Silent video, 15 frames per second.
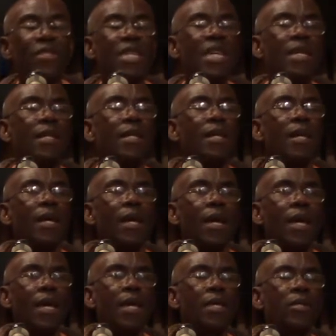thing
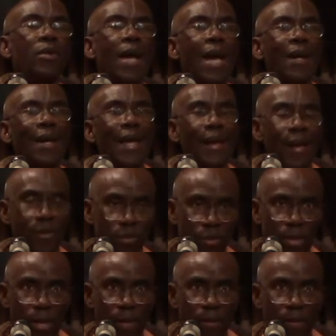is to act like
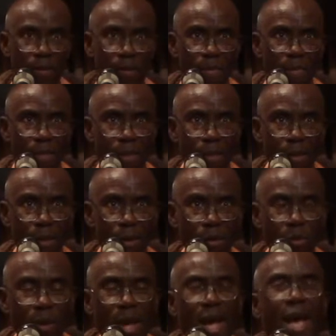Arjuna,
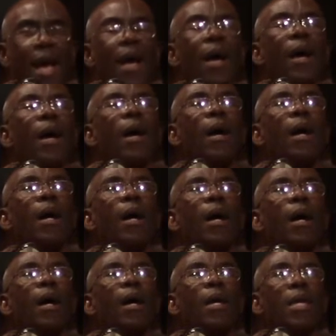where
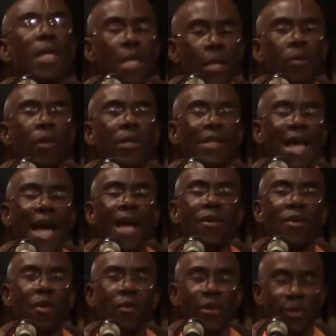he was
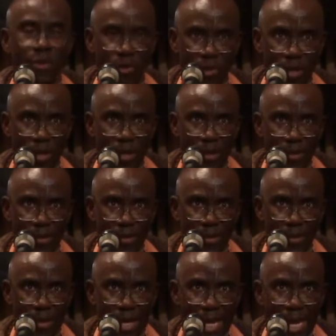arguing with Krishna,
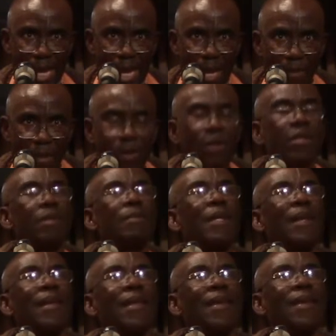but
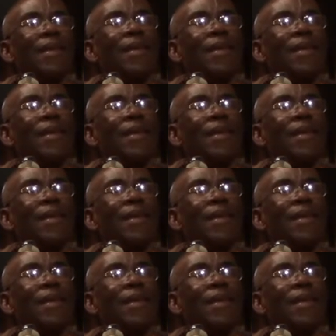ultimately